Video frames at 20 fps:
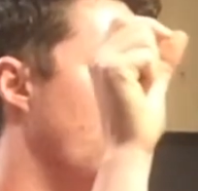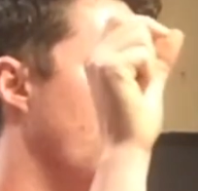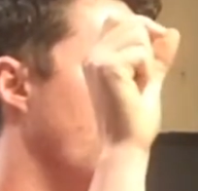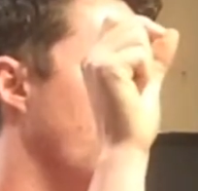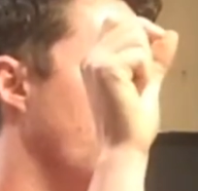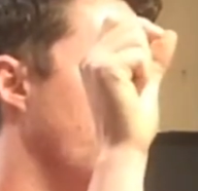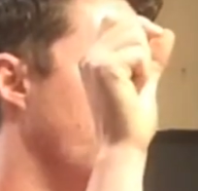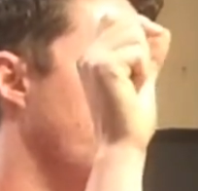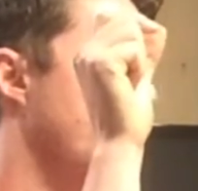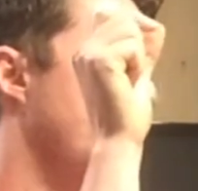
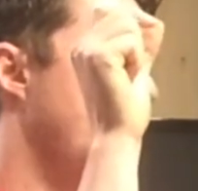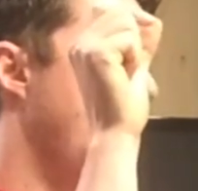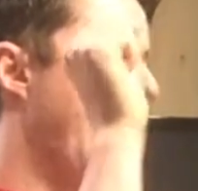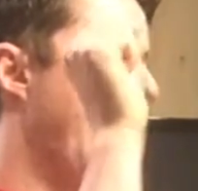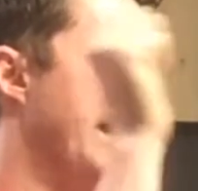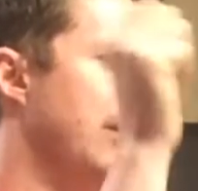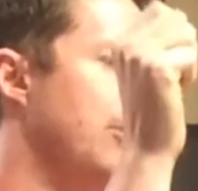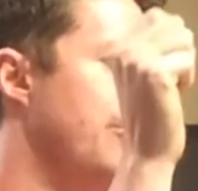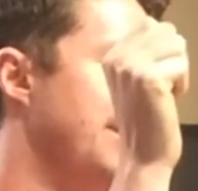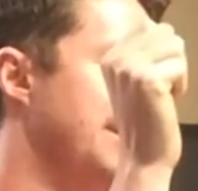or
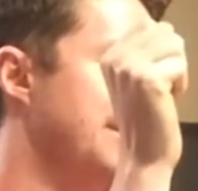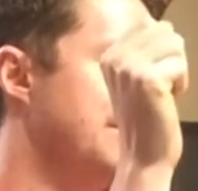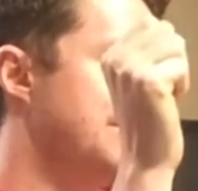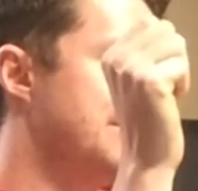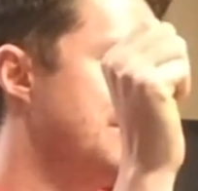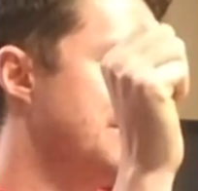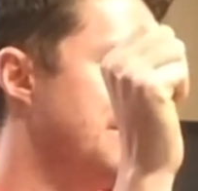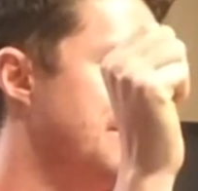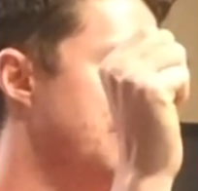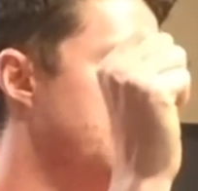
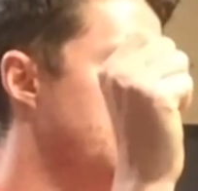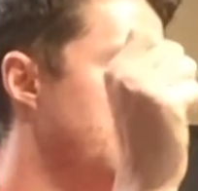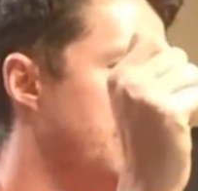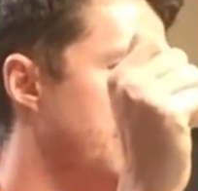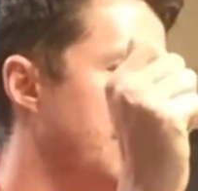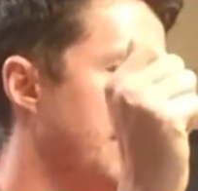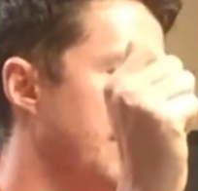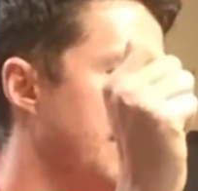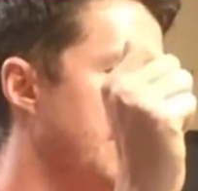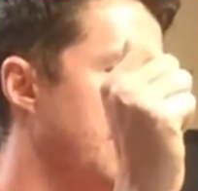element
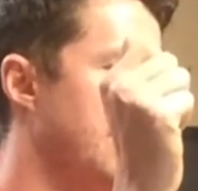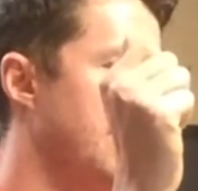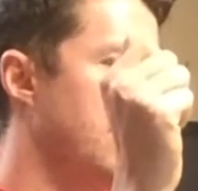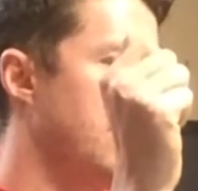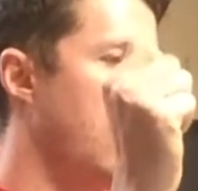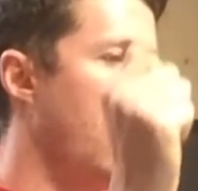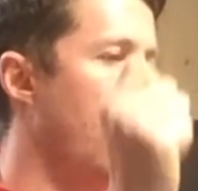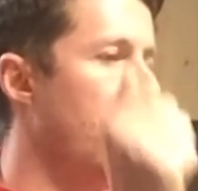that you think,